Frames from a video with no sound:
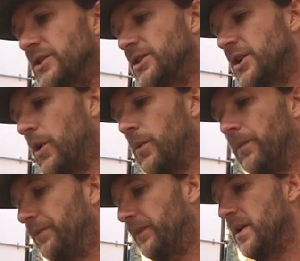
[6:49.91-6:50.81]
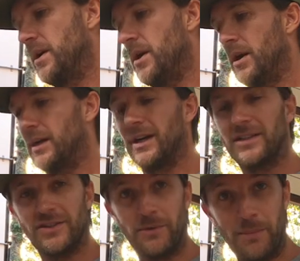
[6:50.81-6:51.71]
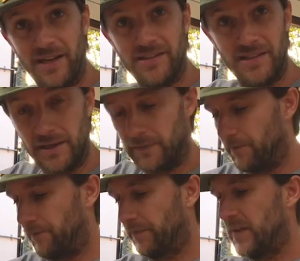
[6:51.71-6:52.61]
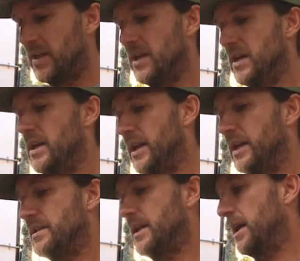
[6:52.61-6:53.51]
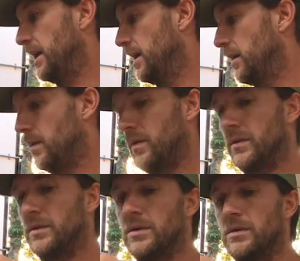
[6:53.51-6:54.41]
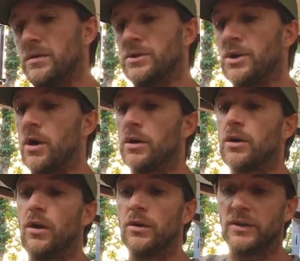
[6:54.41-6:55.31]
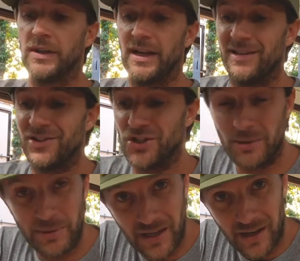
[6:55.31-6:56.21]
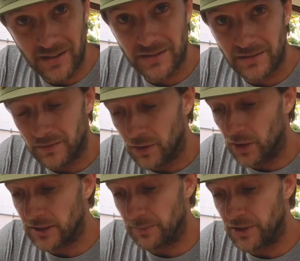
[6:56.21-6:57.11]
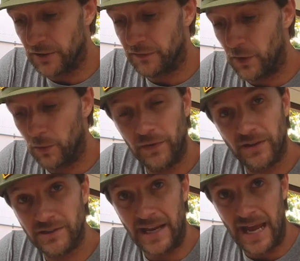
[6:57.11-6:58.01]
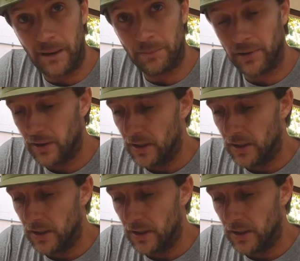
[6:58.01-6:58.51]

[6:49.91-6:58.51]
So, got this from Macey. It is a dog collar that has GPS, hooks up to your phone. There's an app.